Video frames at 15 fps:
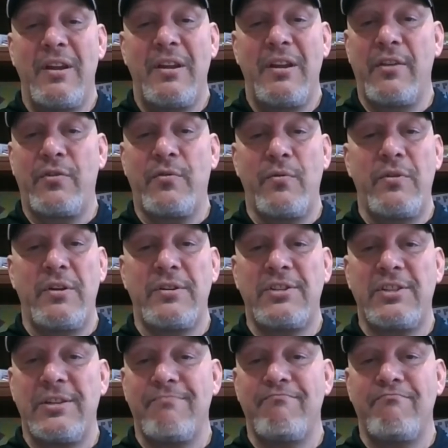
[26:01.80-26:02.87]
get through
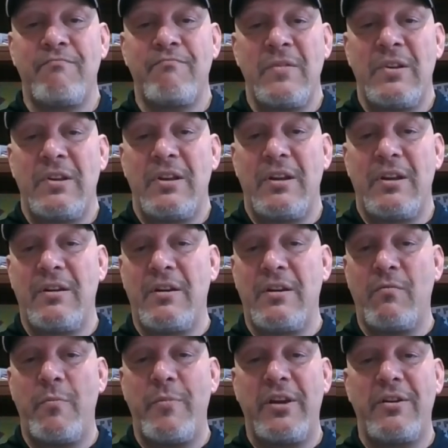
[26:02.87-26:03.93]
this, and
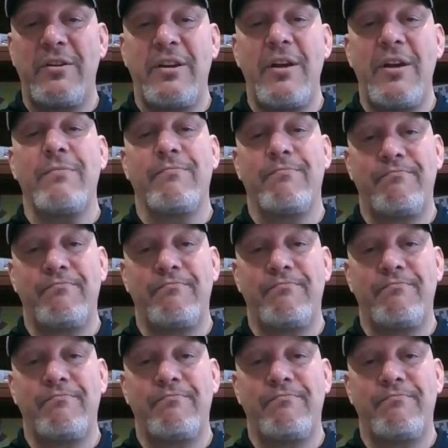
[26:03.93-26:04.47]
we'll be good to go.